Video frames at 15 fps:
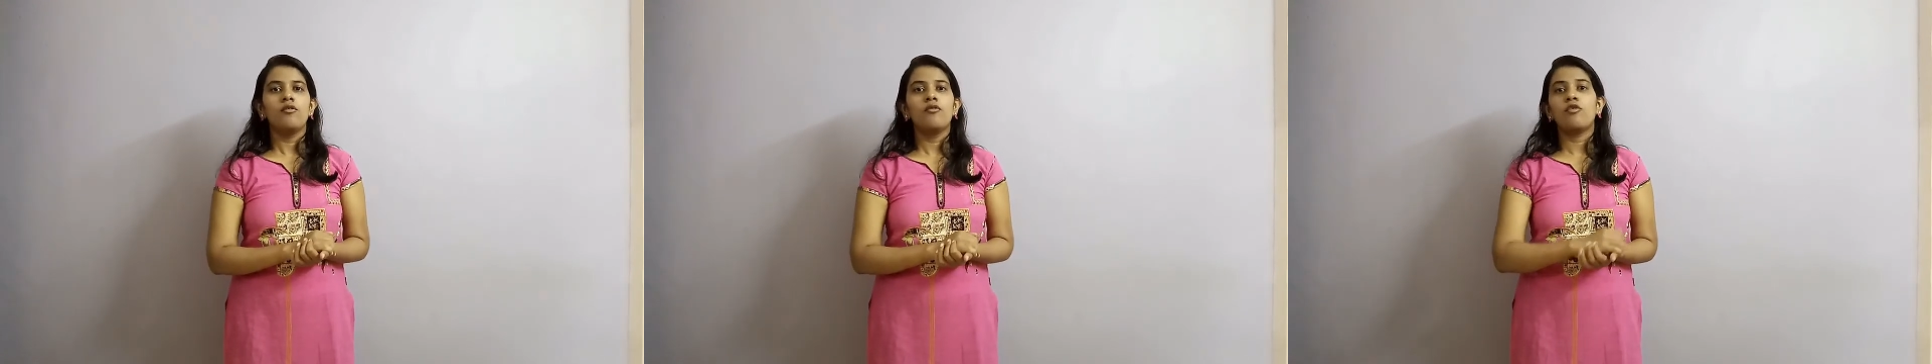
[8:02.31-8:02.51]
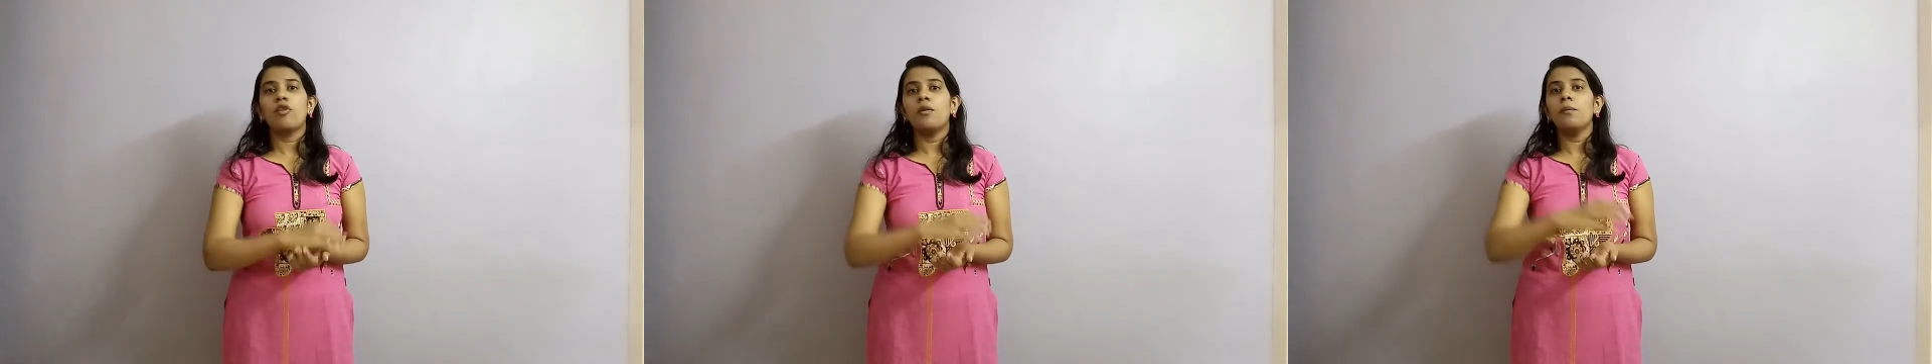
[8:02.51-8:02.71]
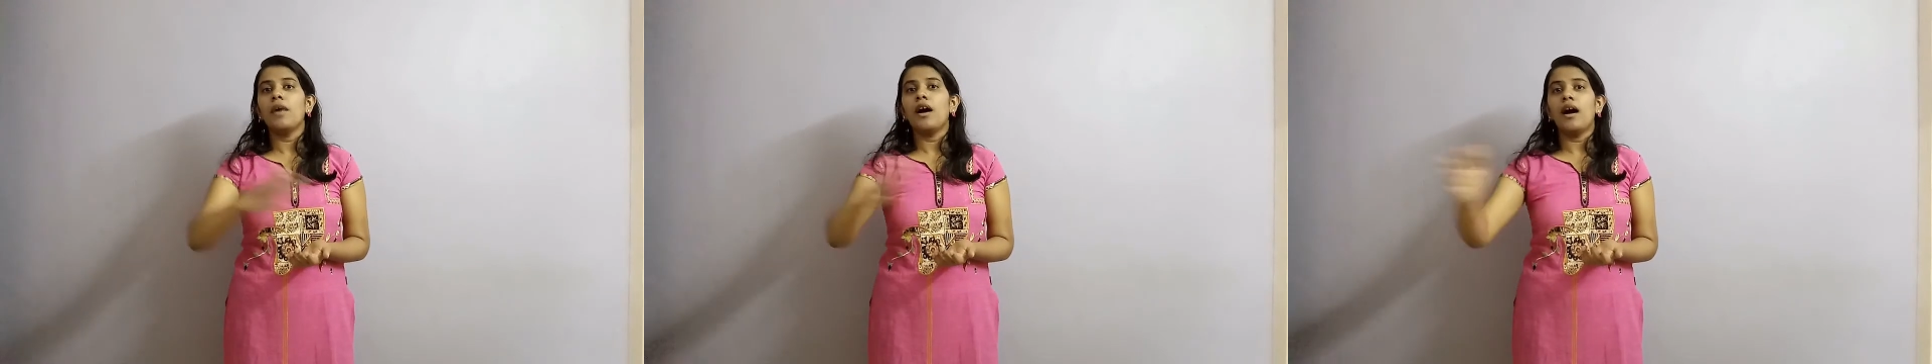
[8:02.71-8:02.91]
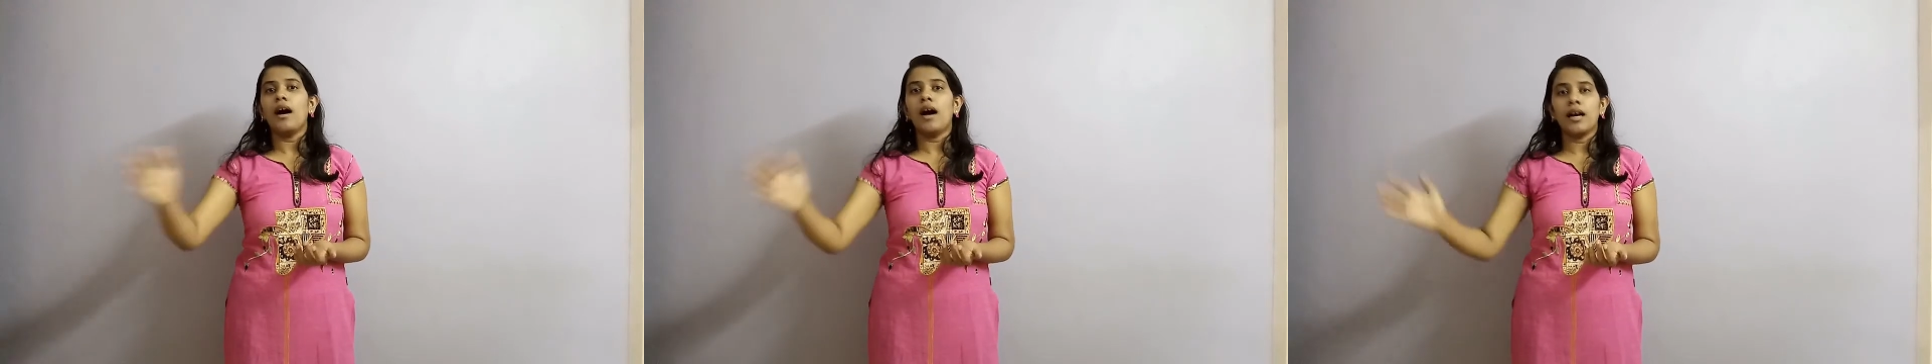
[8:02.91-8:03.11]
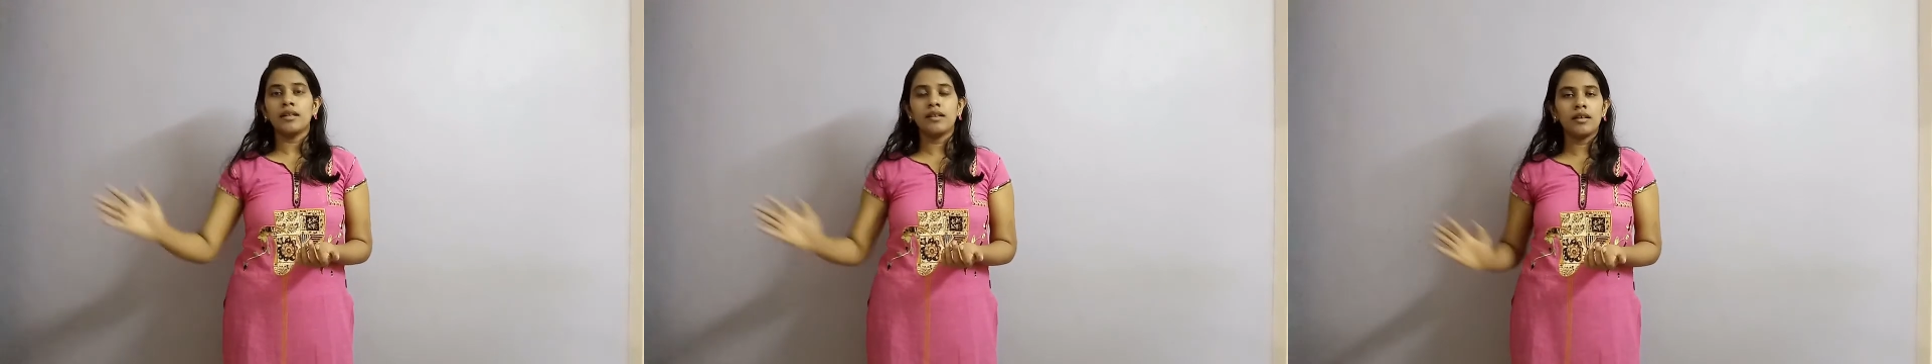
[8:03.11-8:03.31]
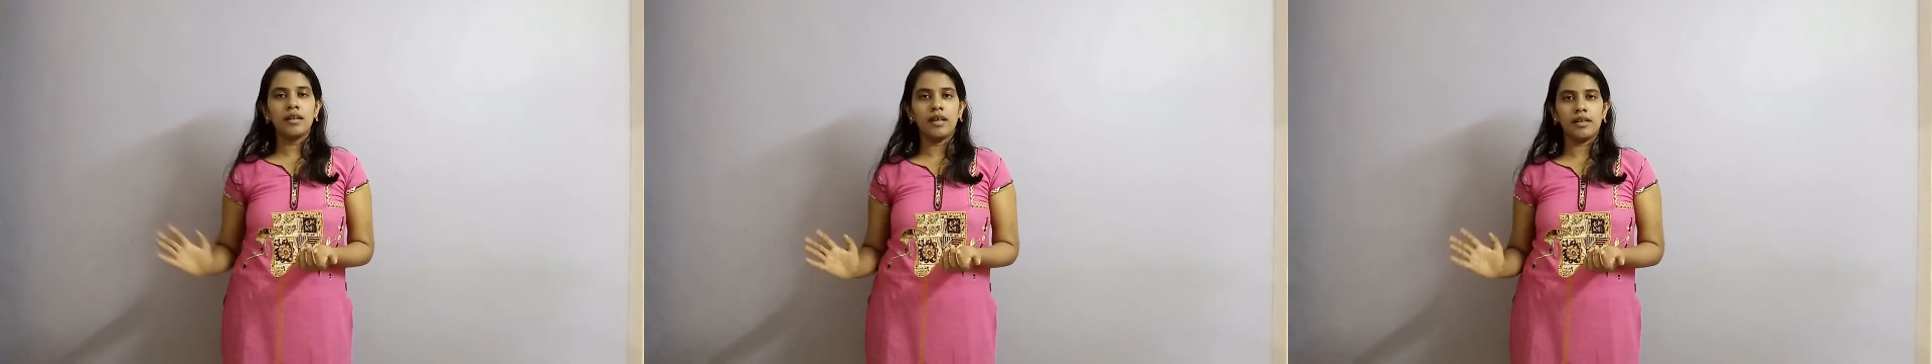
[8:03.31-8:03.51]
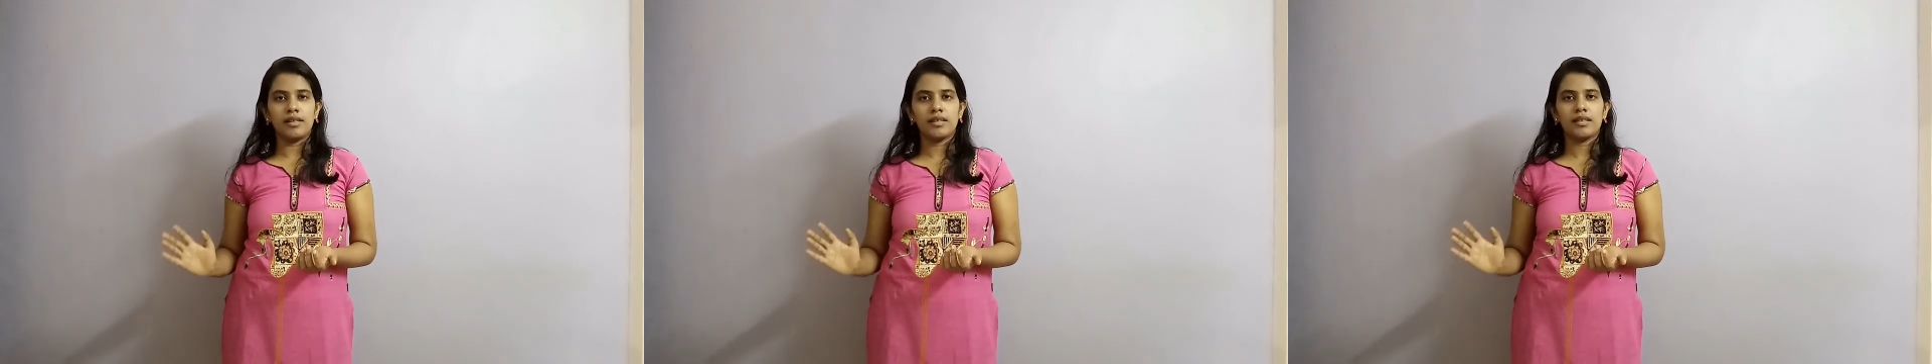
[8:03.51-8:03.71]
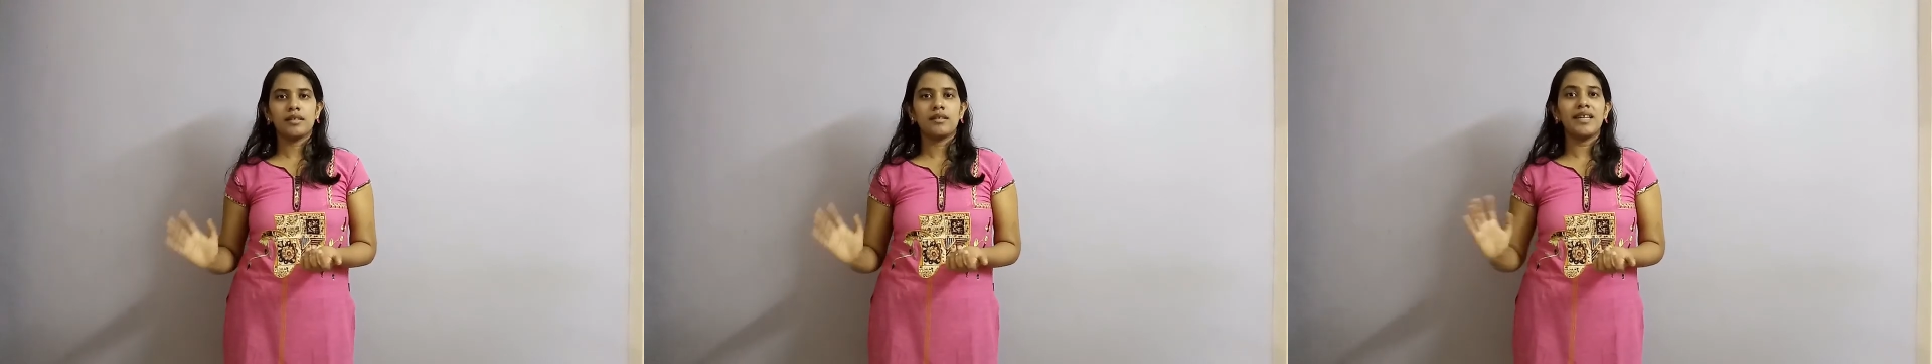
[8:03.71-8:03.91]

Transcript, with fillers: from other things